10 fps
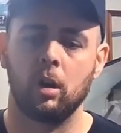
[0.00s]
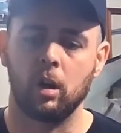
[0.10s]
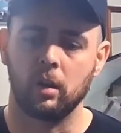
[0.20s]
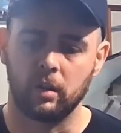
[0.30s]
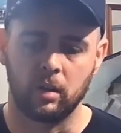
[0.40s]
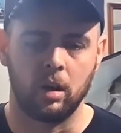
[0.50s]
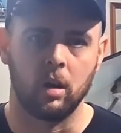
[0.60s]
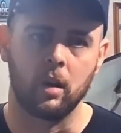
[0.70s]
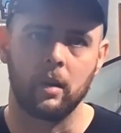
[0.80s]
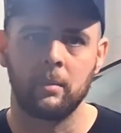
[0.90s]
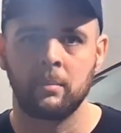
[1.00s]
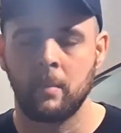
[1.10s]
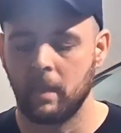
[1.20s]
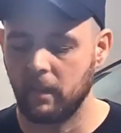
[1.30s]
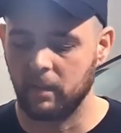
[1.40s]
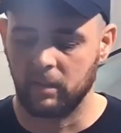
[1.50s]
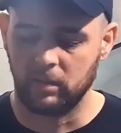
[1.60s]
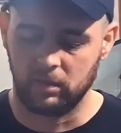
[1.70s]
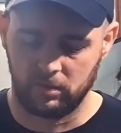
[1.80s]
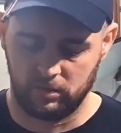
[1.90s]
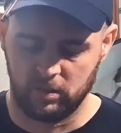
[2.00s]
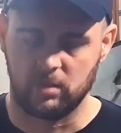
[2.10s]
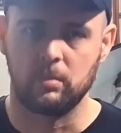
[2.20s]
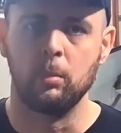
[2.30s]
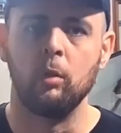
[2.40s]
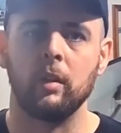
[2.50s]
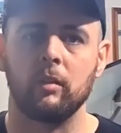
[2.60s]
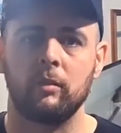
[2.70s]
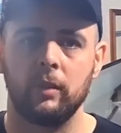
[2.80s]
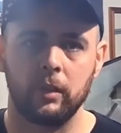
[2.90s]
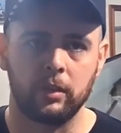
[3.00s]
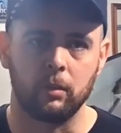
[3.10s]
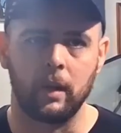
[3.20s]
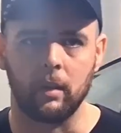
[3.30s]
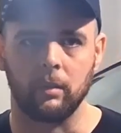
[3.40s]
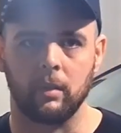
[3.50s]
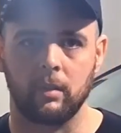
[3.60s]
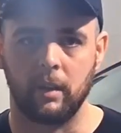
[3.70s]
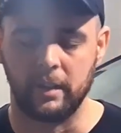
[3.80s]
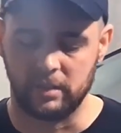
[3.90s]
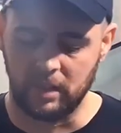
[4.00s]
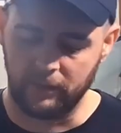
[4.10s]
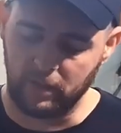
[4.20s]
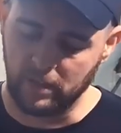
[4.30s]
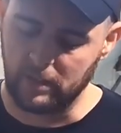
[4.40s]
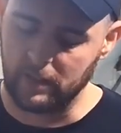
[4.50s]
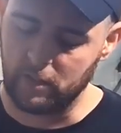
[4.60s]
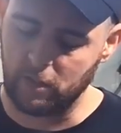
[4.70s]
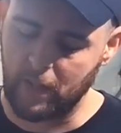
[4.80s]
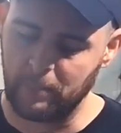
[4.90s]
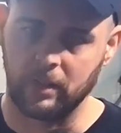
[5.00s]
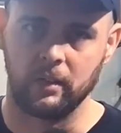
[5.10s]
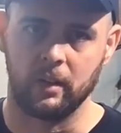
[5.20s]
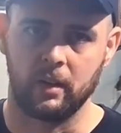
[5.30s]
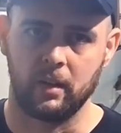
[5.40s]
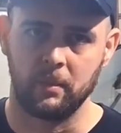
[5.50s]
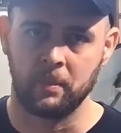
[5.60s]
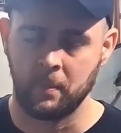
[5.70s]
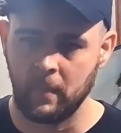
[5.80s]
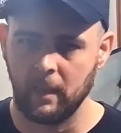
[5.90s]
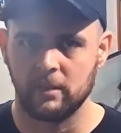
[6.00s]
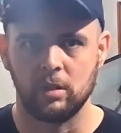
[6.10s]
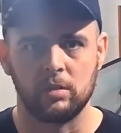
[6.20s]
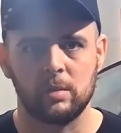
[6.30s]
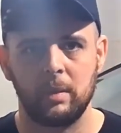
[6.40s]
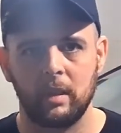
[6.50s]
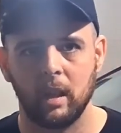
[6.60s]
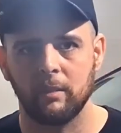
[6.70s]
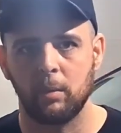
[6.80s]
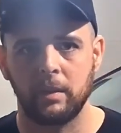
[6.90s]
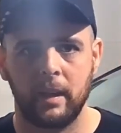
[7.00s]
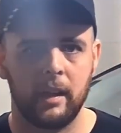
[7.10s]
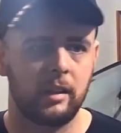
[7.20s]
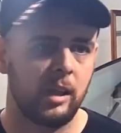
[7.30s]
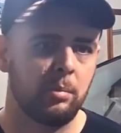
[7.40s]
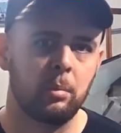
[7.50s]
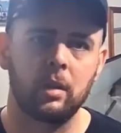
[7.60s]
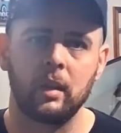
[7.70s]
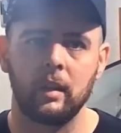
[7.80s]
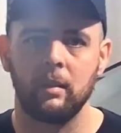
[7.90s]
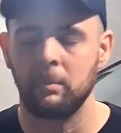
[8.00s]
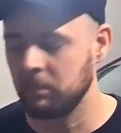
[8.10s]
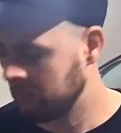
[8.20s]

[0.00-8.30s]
car to car, just moving filth around, right? Stuff does get trapped in there. So just be careful with that. Keep them clean.